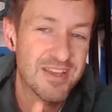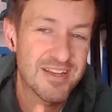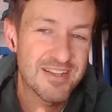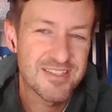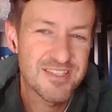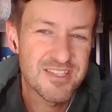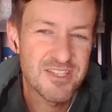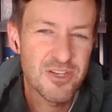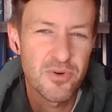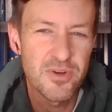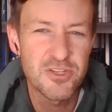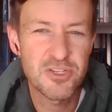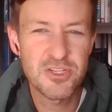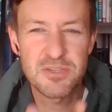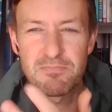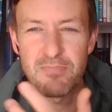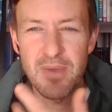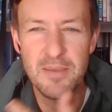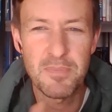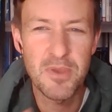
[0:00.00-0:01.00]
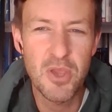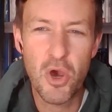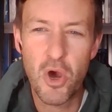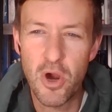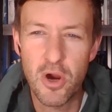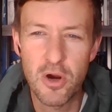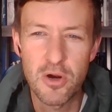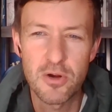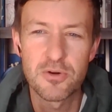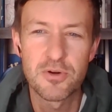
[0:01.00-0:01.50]
and so it just might be
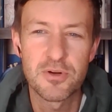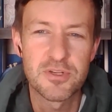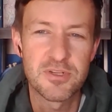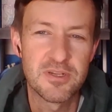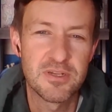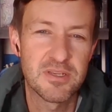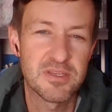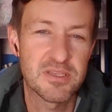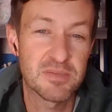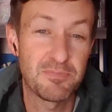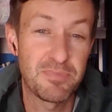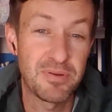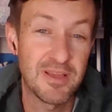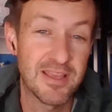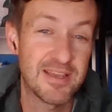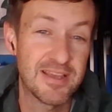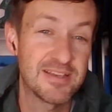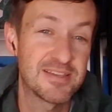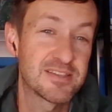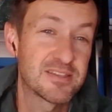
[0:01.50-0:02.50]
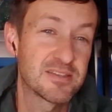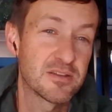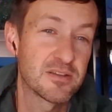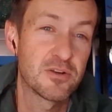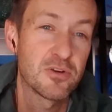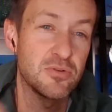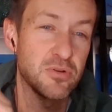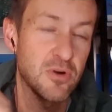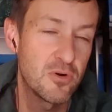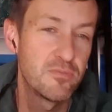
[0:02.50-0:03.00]
harder to displace
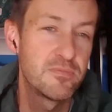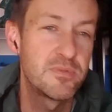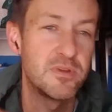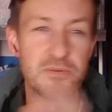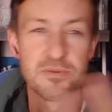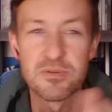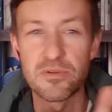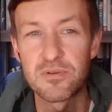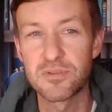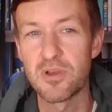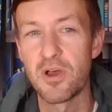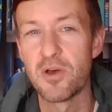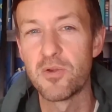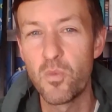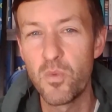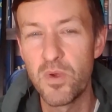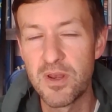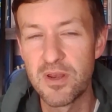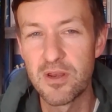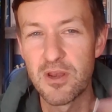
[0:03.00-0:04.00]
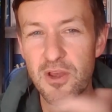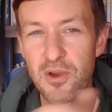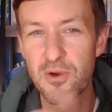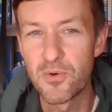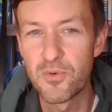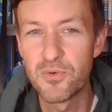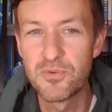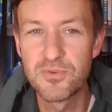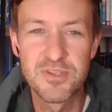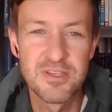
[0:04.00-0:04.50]
Chrome users on
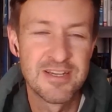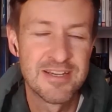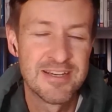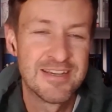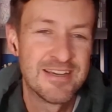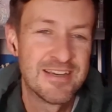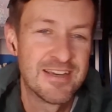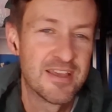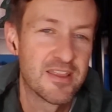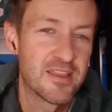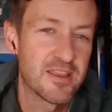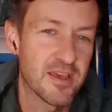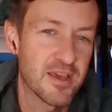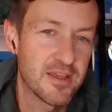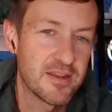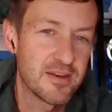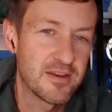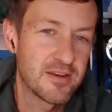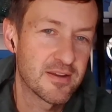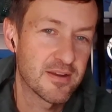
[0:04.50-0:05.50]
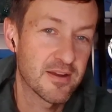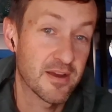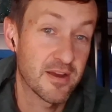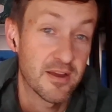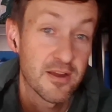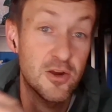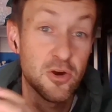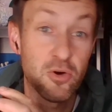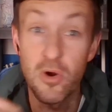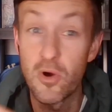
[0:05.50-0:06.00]
Windows than
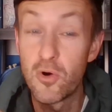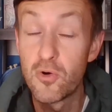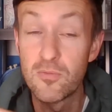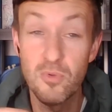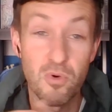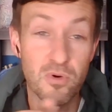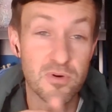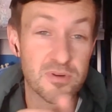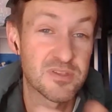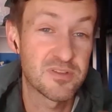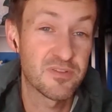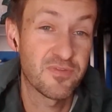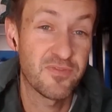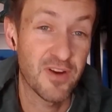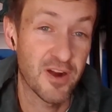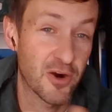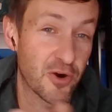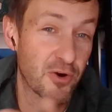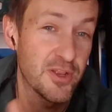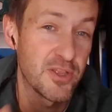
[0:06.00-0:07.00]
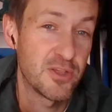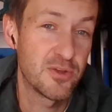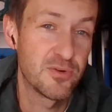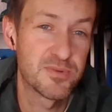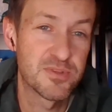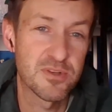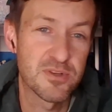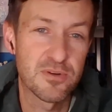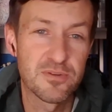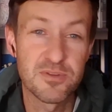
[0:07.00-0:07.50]
Chrome or Safari
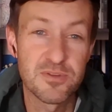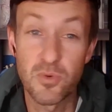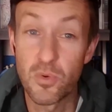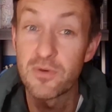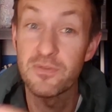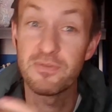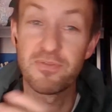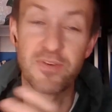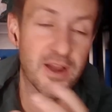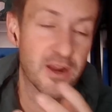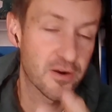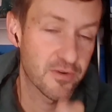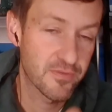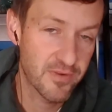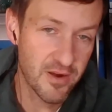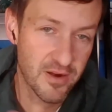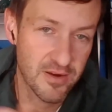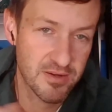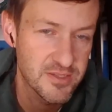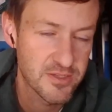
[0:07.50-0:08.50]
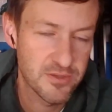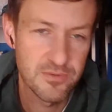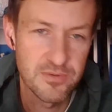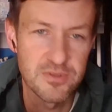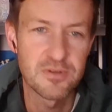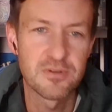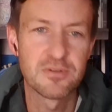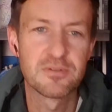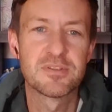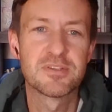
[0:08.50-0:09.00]
users or Firefox
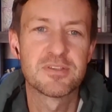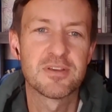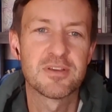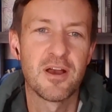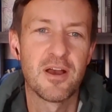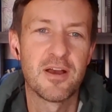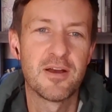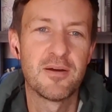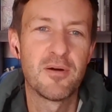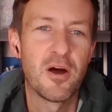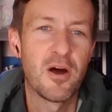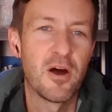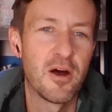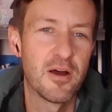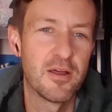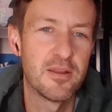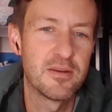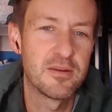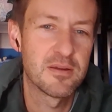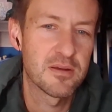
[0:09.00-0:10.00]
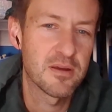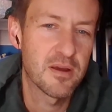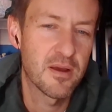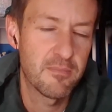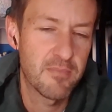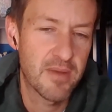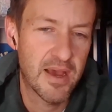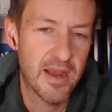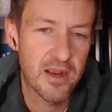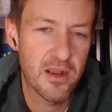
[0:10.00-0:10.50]
users on
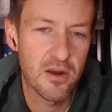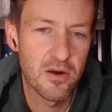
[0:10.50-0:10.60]
Mac